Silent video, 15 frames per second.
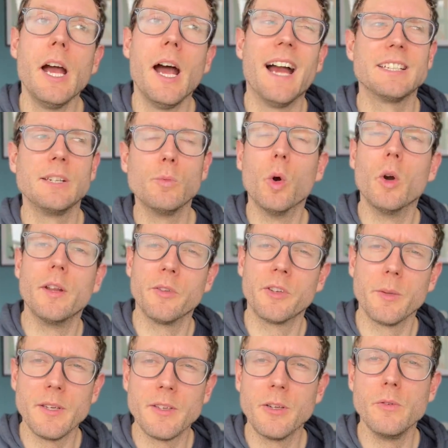actually worried it was
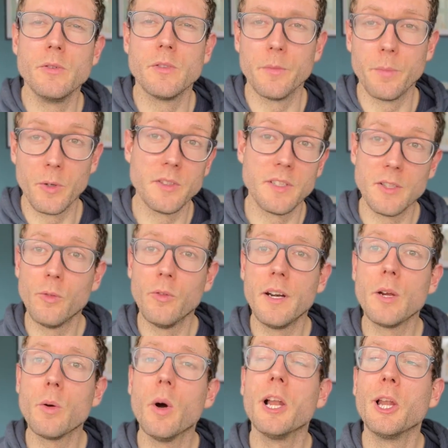going to be too soft because it's already
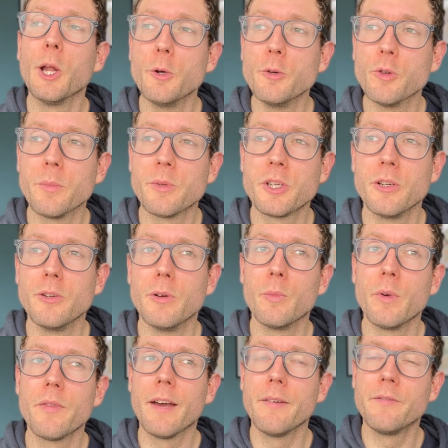quite a low drop shoe, and
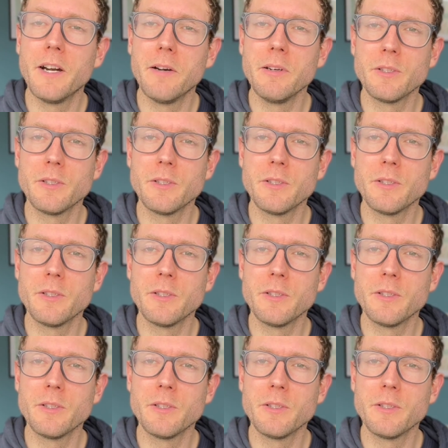with that very